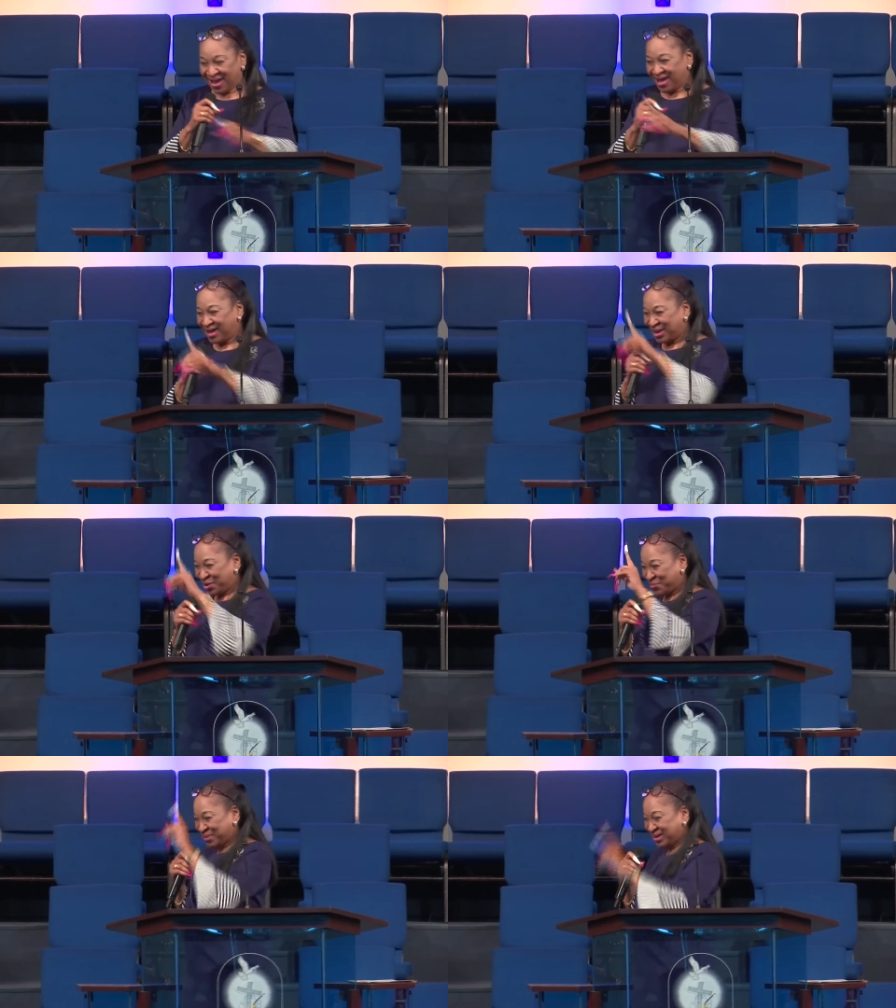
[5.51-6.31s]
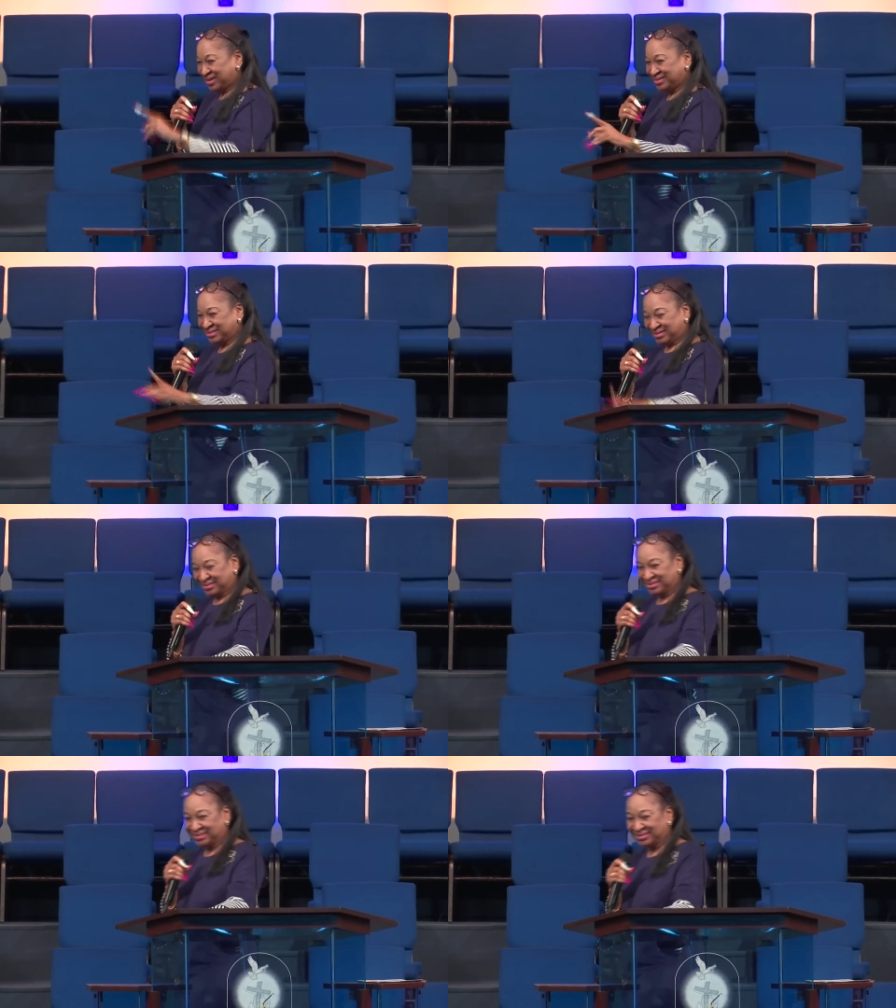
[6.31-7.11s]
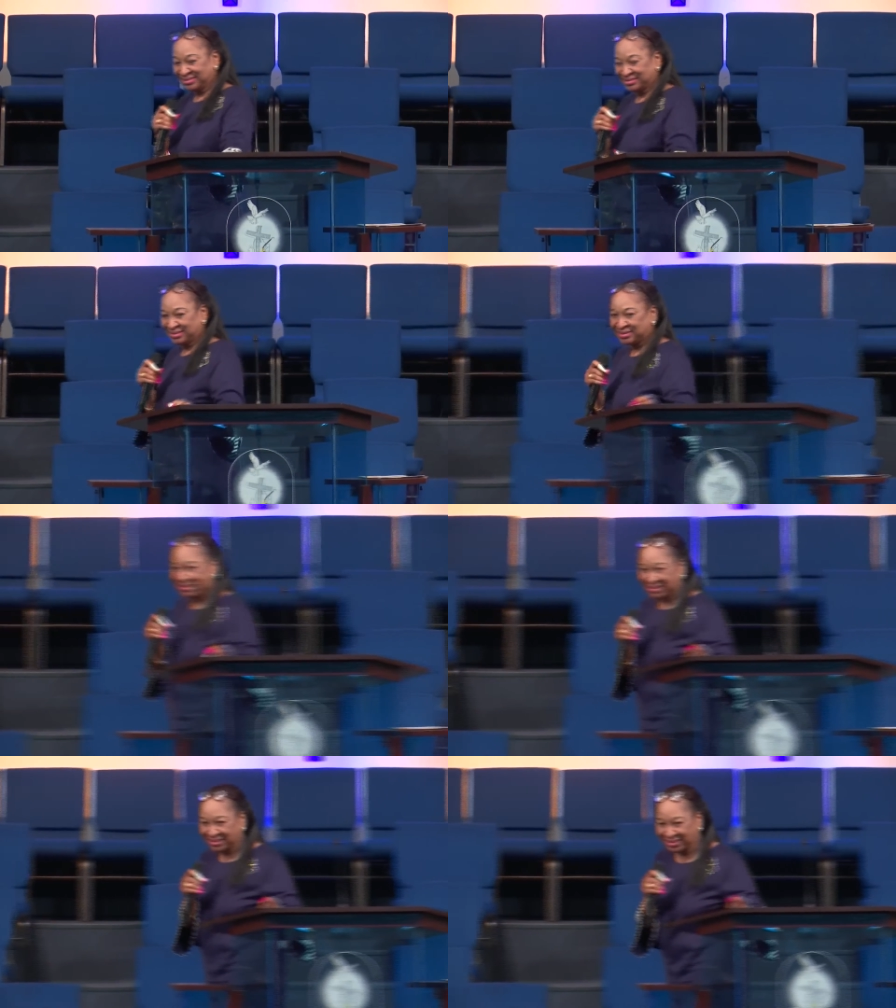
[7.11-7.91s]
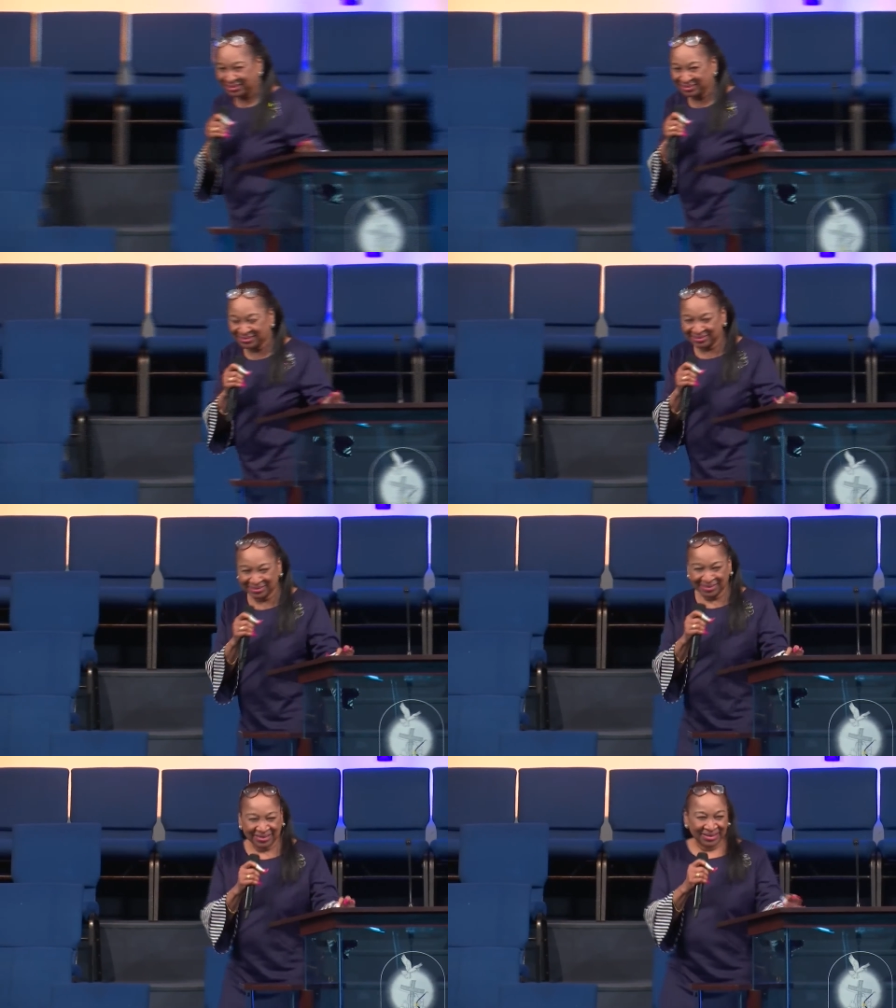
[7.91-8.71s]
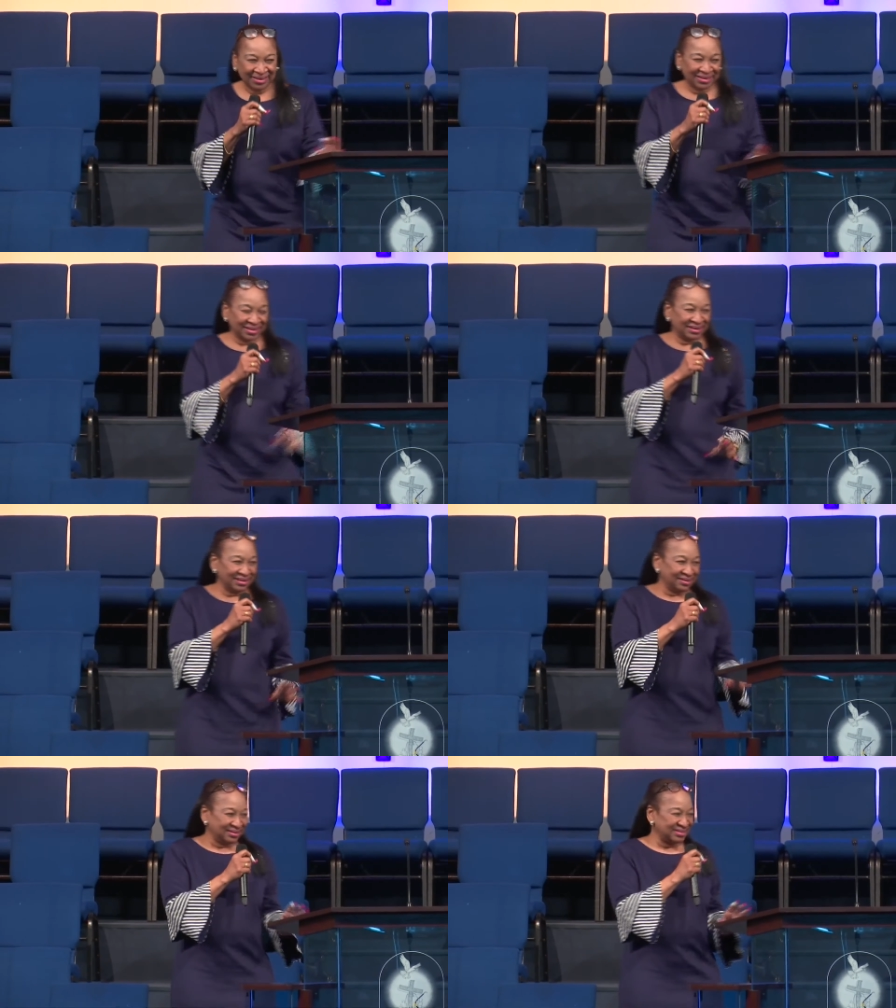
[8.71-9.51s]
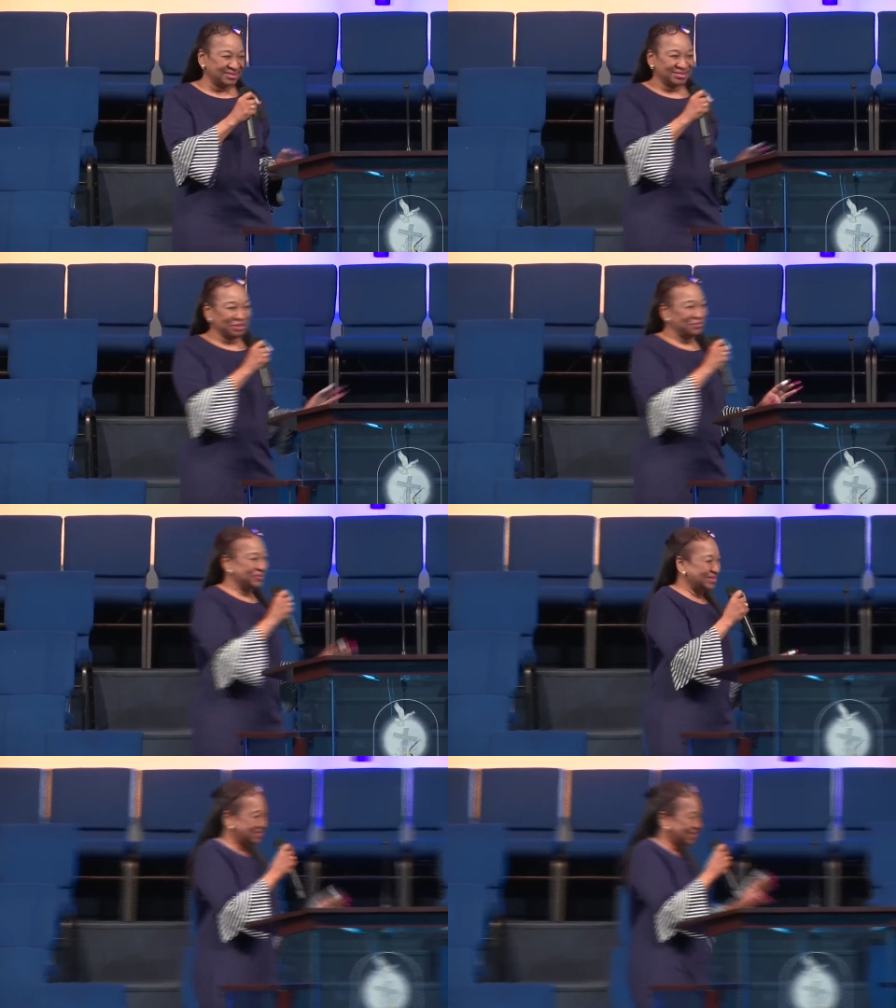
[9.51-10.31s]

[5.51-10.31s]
and how pleasant it is. This servant